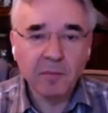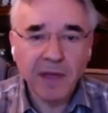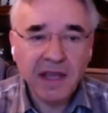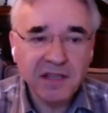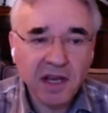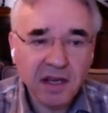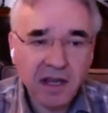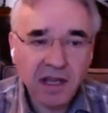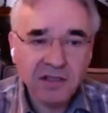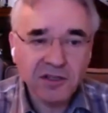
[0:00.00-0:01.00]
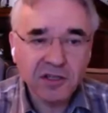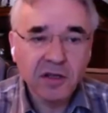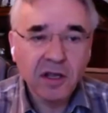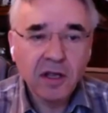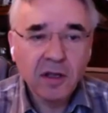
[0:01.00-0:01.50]
and basic needs such
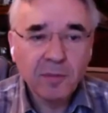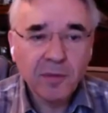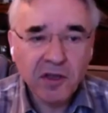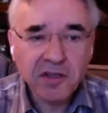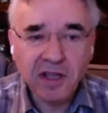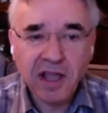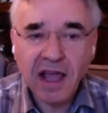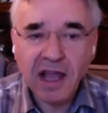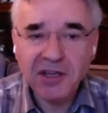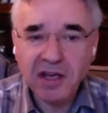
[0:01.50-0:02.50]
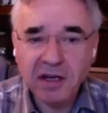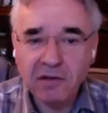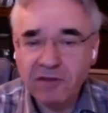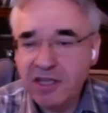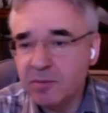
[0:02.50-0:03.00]
as personal hygiene
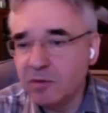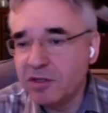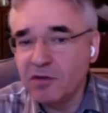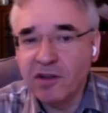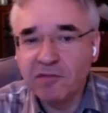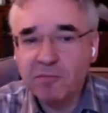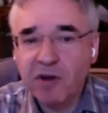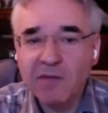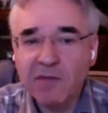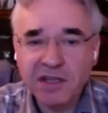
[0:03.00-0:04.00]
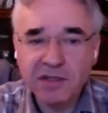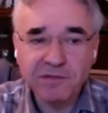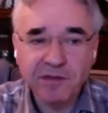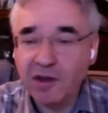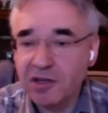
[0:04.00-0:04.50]
and a reasonable degree of privacy
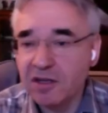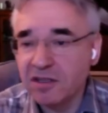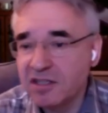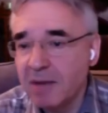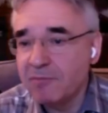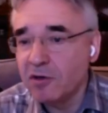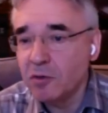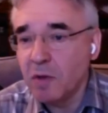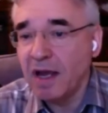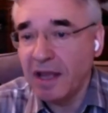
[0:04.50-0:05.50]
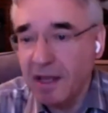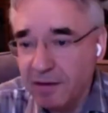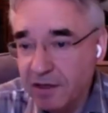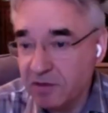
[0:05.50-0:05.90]
to function as a separate dwelling.